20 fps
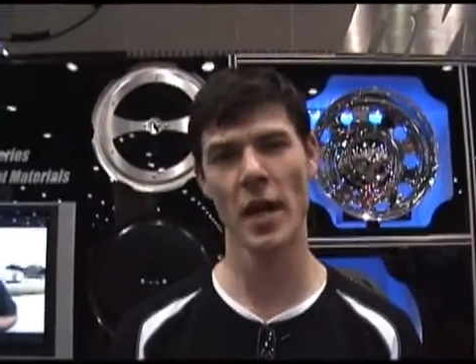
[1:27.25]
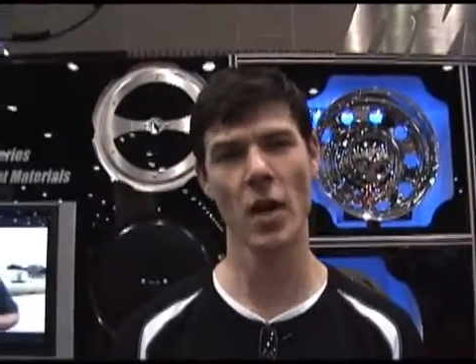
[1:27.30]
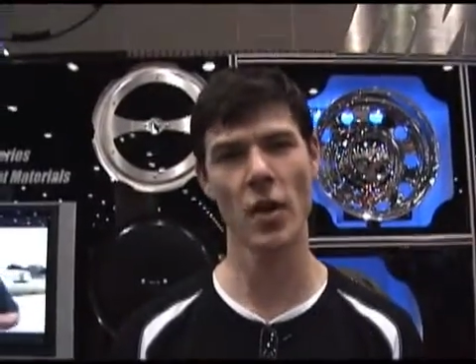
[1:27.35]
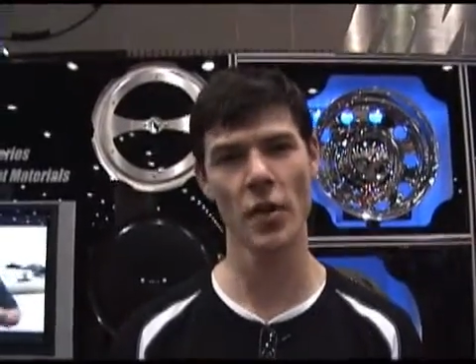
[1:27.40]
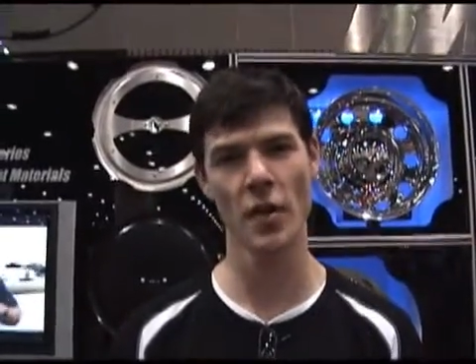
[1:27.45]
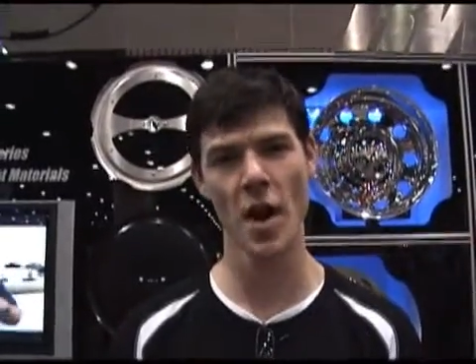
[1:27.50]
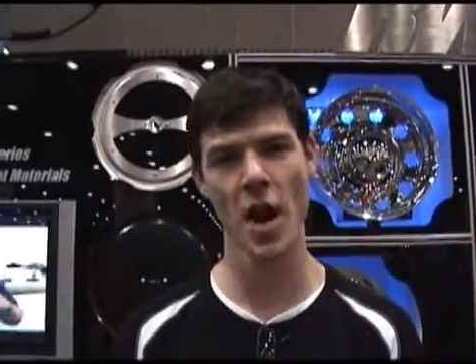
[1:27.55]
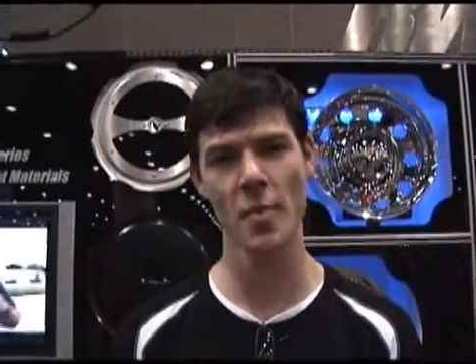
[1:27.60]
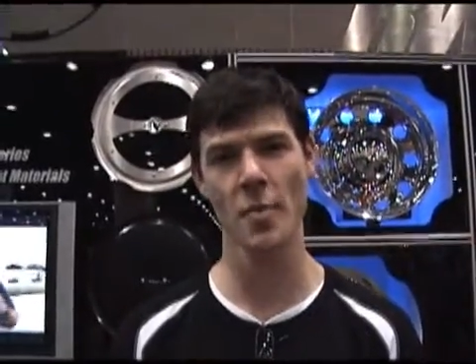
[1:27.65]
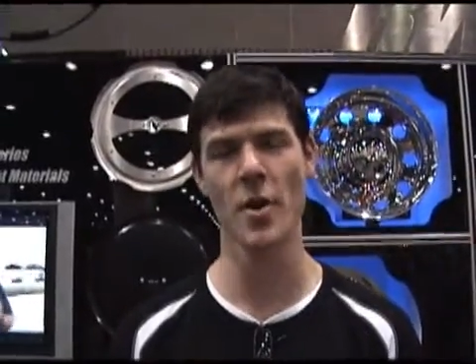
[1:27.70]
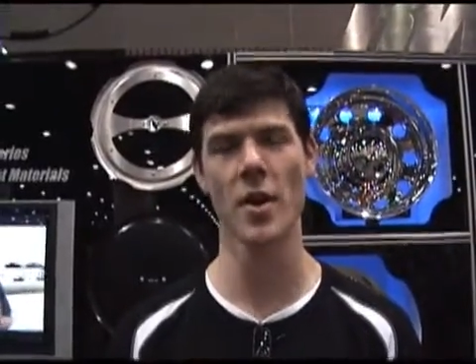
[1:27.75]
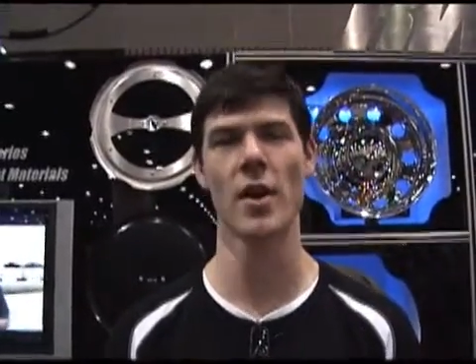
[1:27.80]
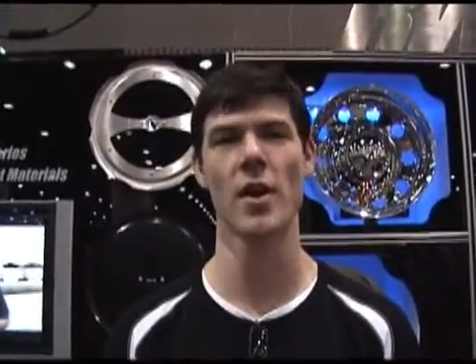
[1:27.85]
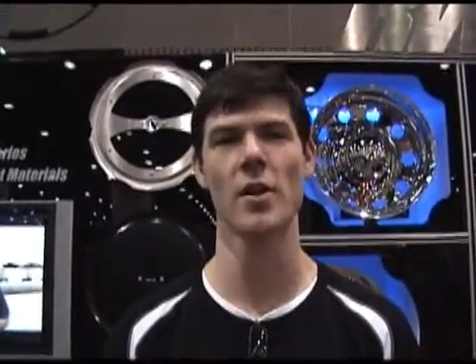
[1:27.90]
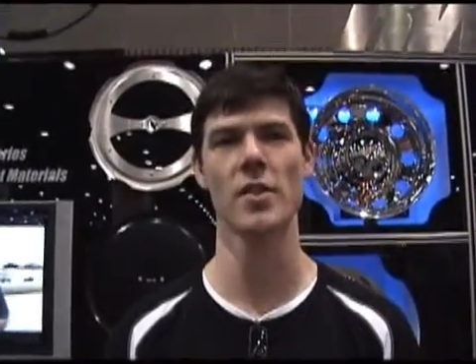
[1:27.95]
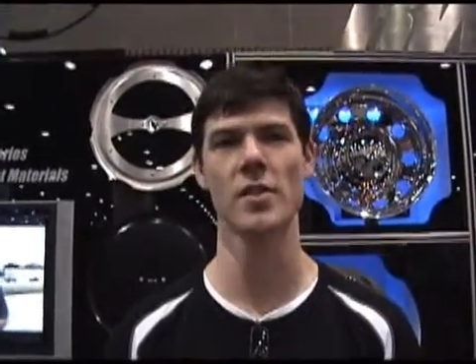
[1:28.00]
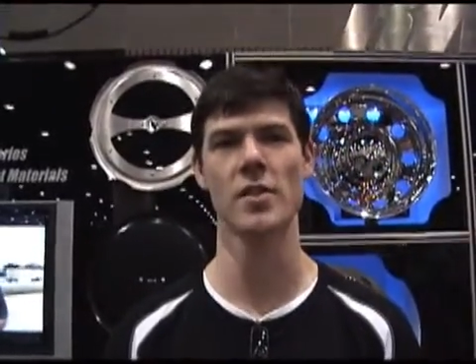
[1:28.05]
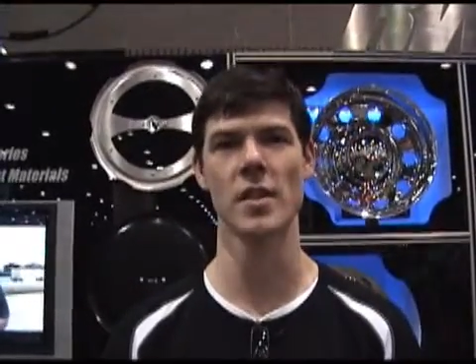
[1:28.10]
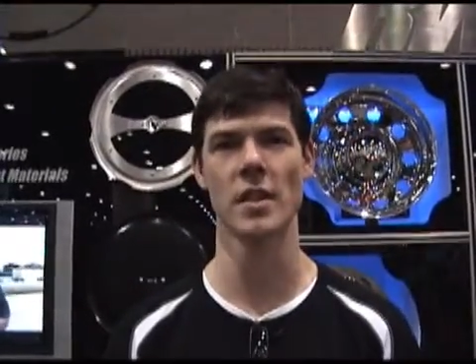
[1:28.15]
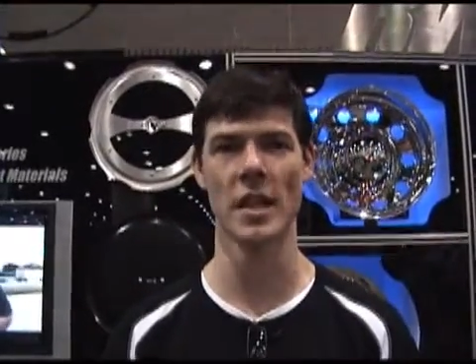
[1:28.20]
of
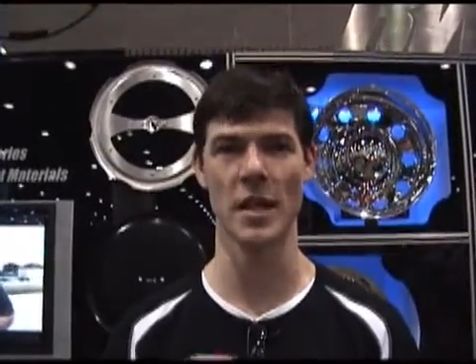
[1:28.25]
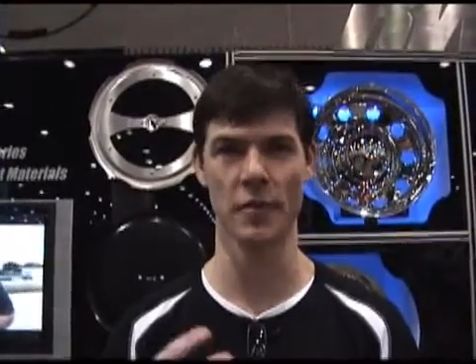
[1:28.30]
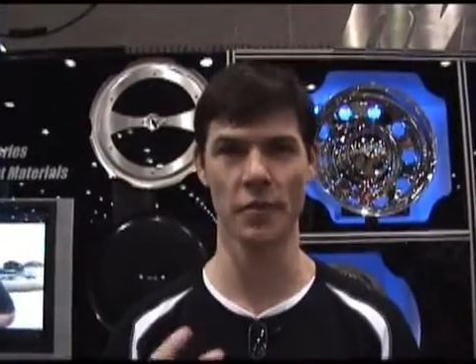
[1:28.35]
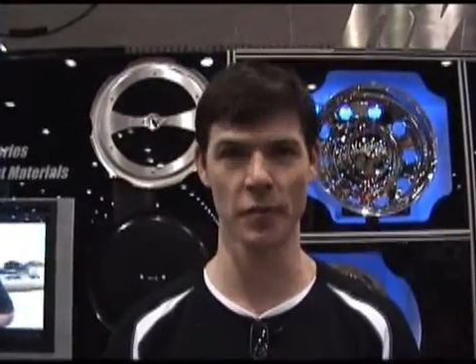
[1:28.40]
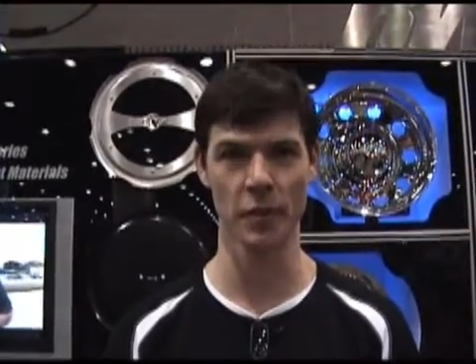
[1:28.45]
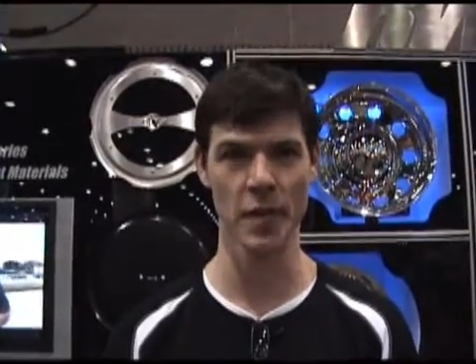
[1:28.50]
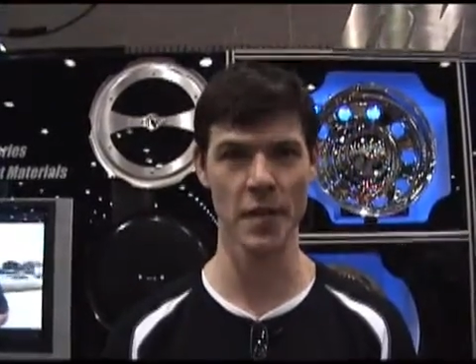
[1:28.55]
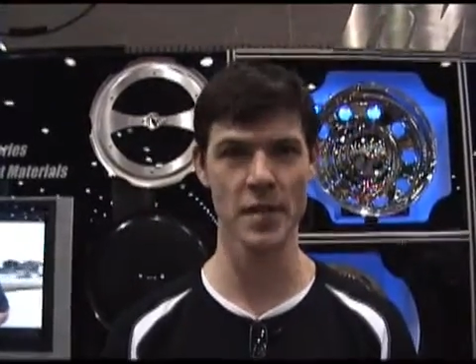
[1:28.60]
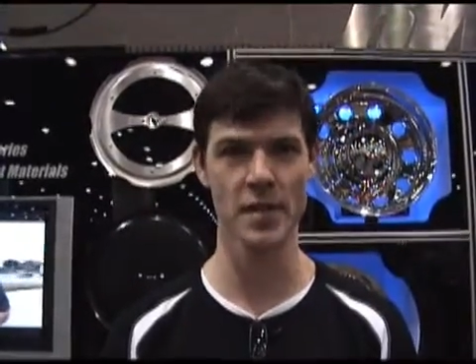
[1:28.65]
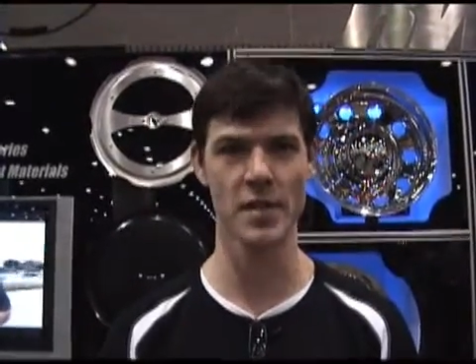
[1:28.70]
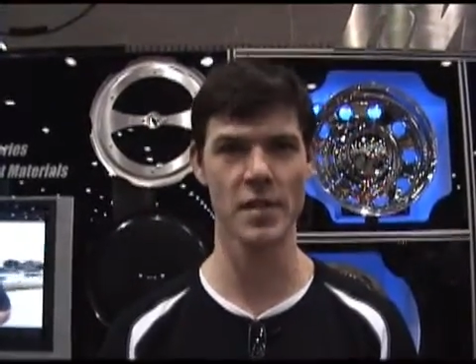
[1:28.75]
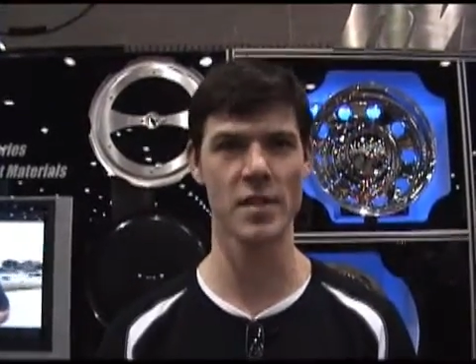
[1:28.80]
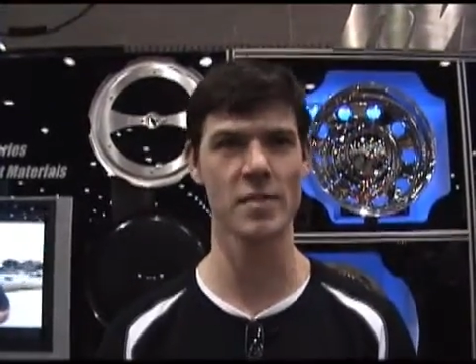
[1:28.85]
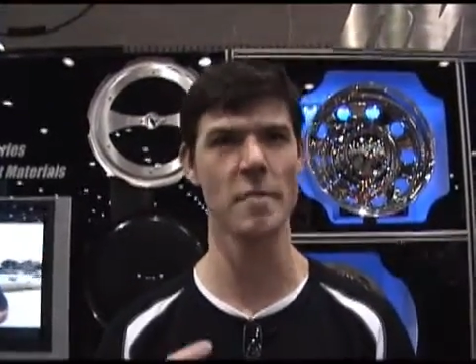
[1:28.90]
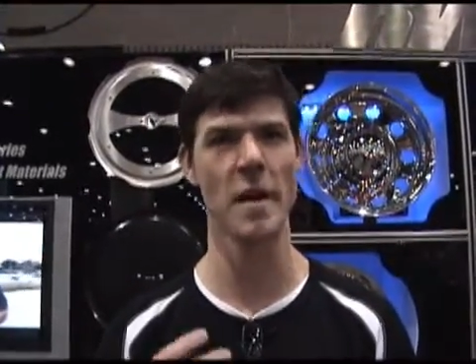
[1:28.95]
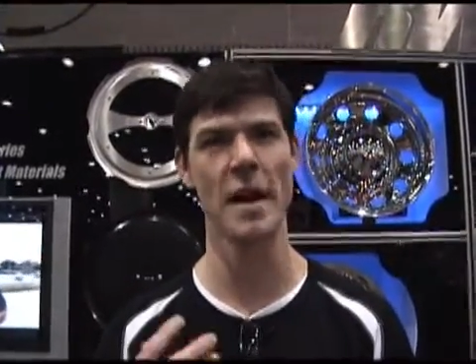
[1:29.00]
owner-operators, a lot of fleets,